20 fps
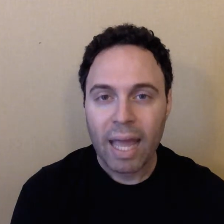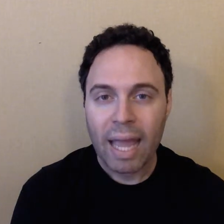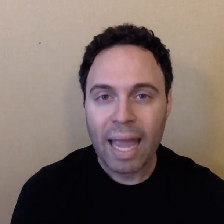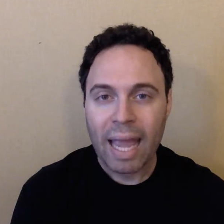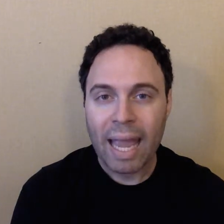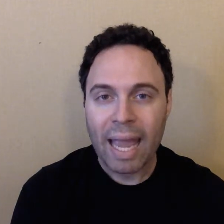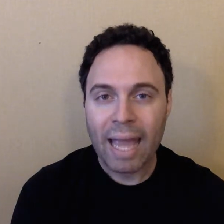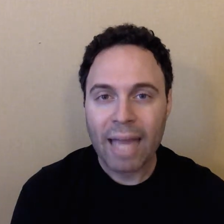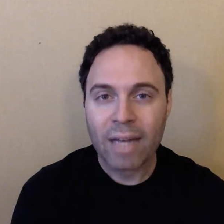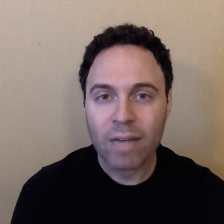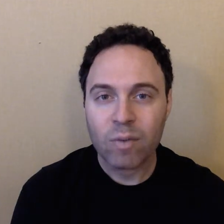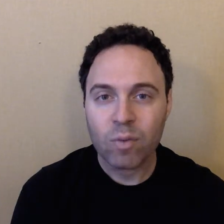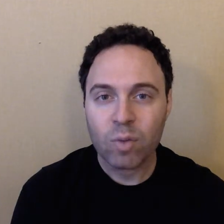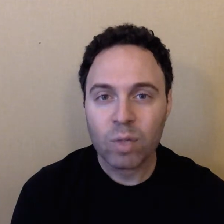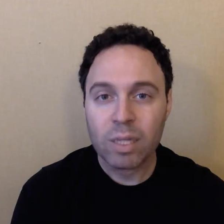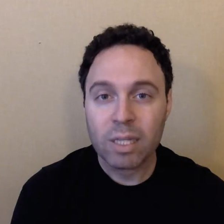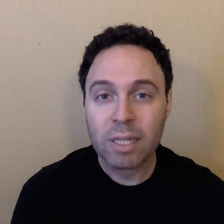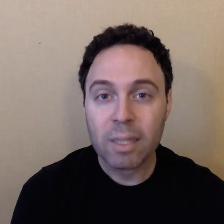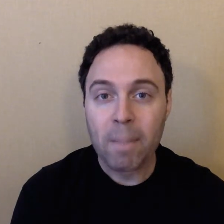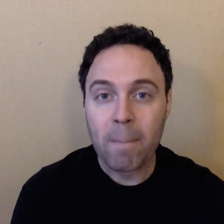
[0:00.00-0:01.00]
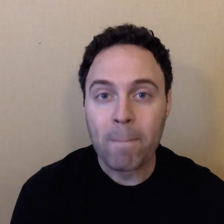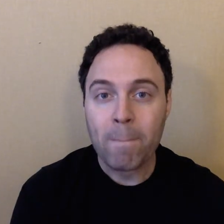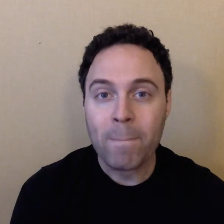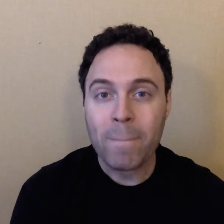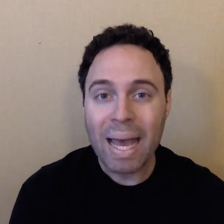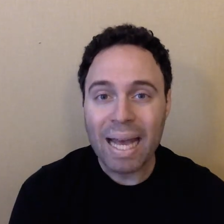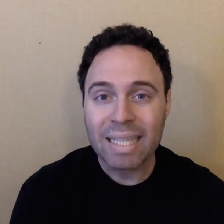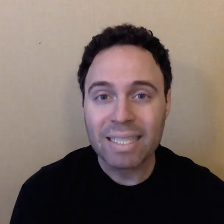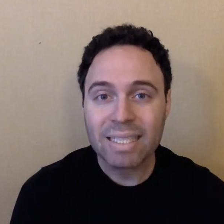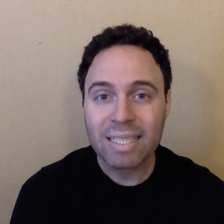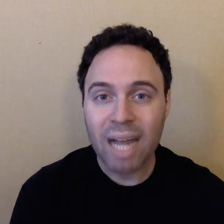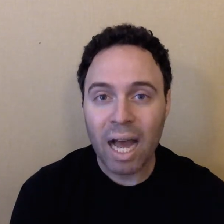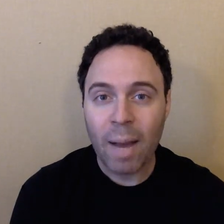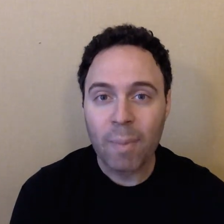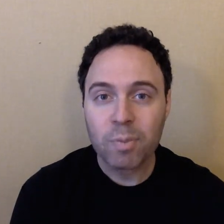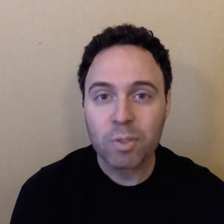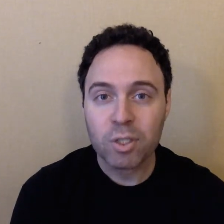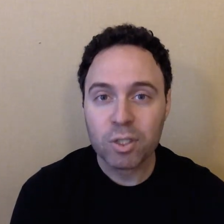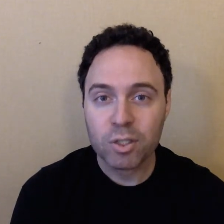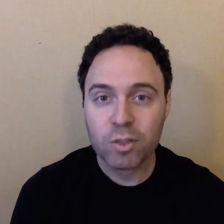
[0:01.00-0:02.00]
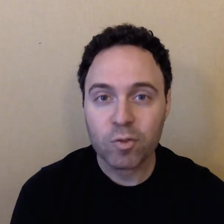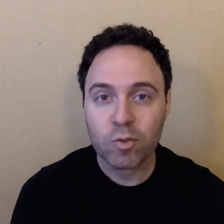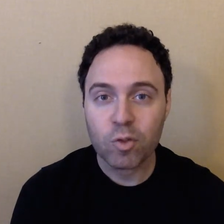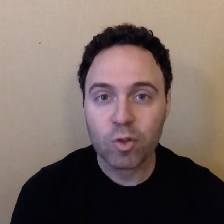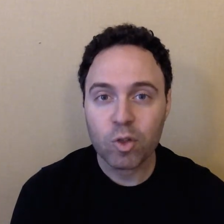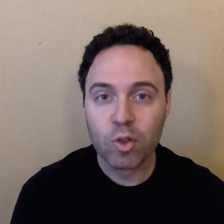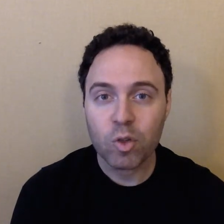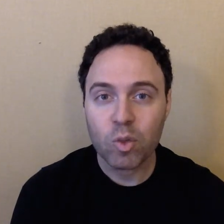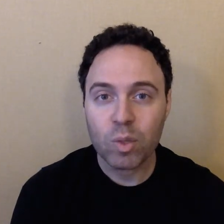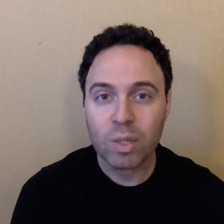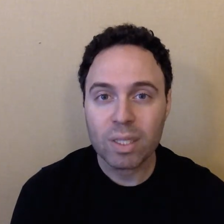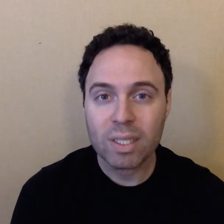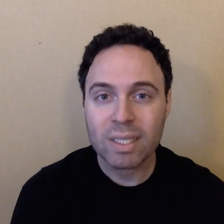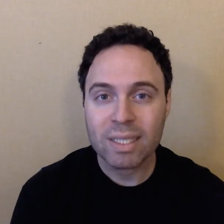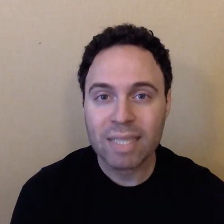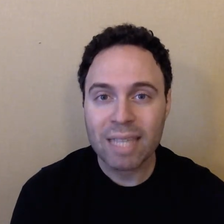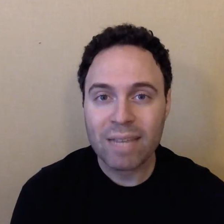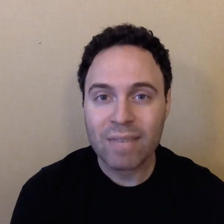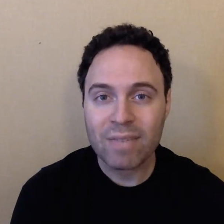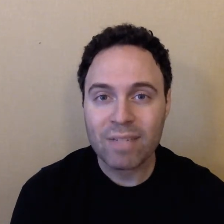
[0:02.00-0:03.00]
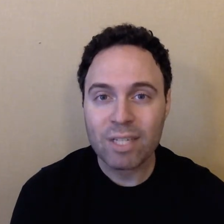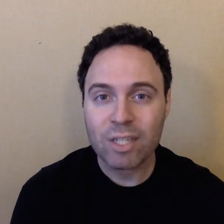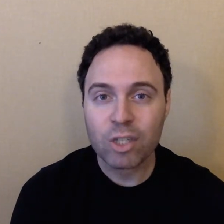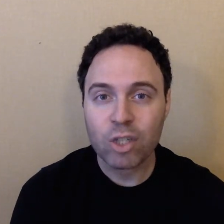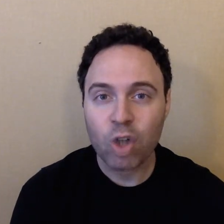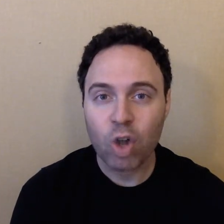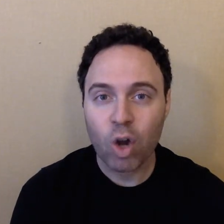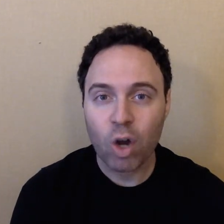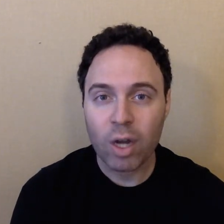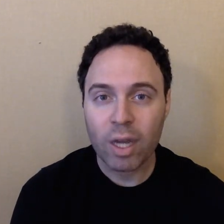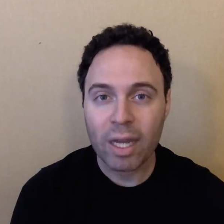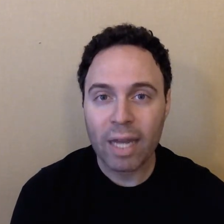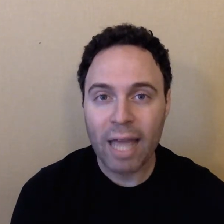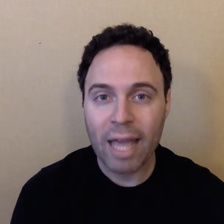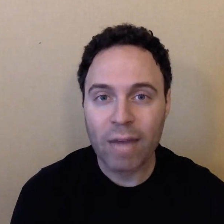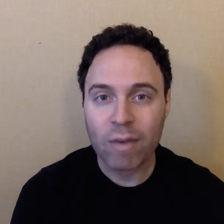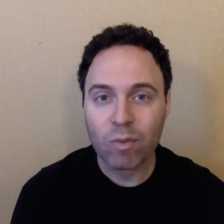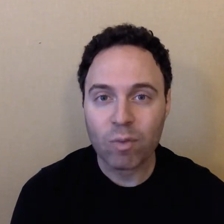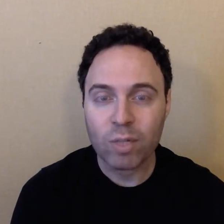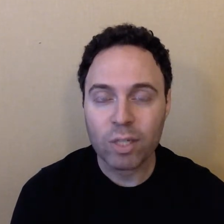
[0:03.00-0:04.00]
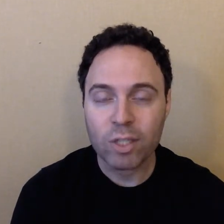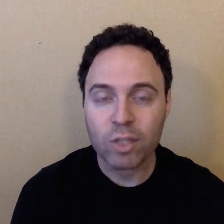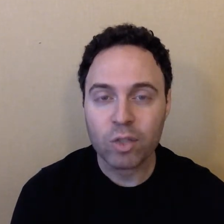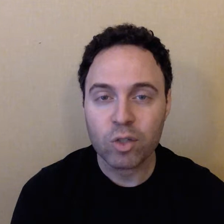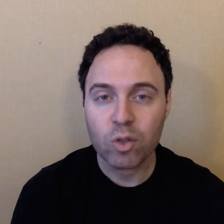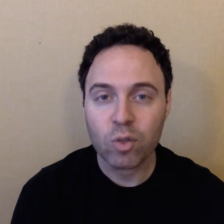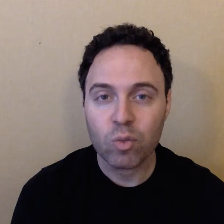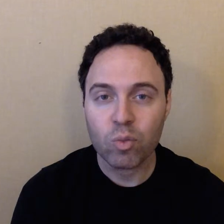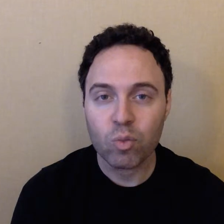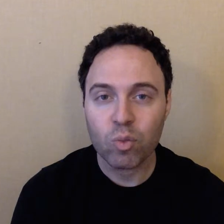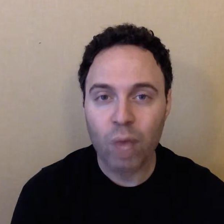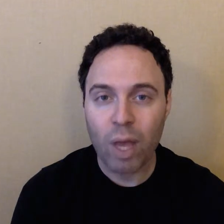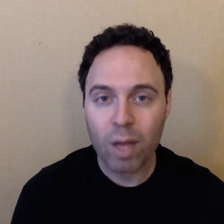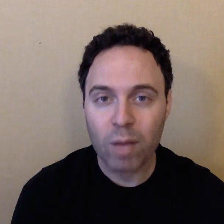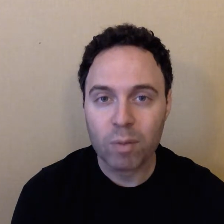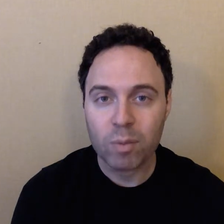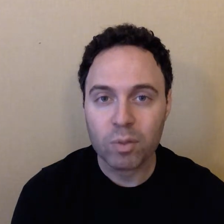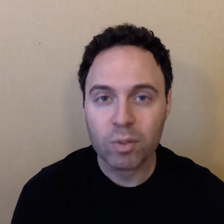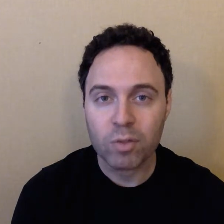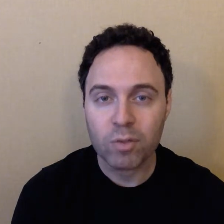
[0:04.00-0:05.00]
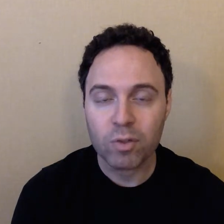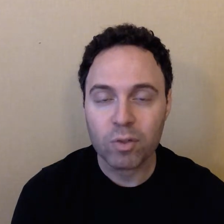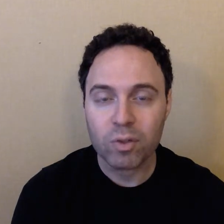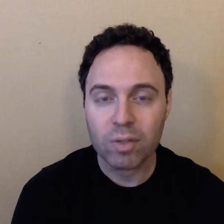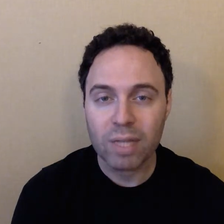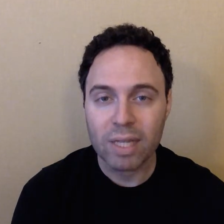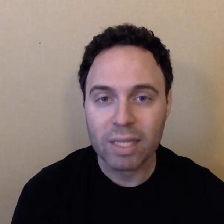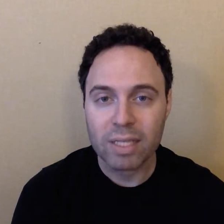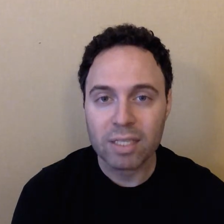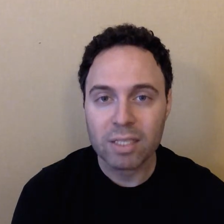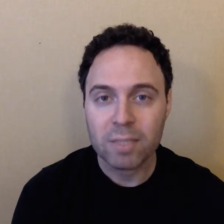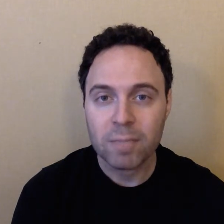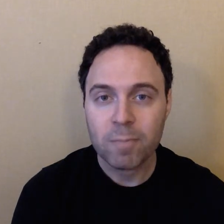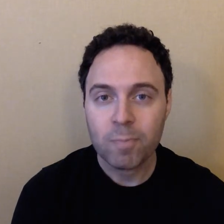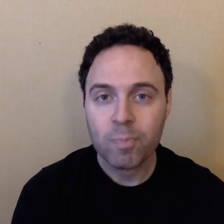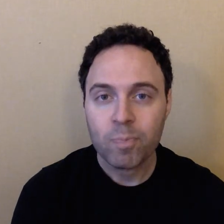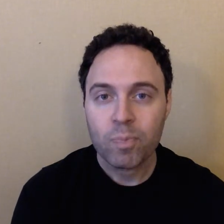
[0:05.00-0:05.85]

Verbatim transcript: and really the best options for you in the safety, target, and reach realms of your list.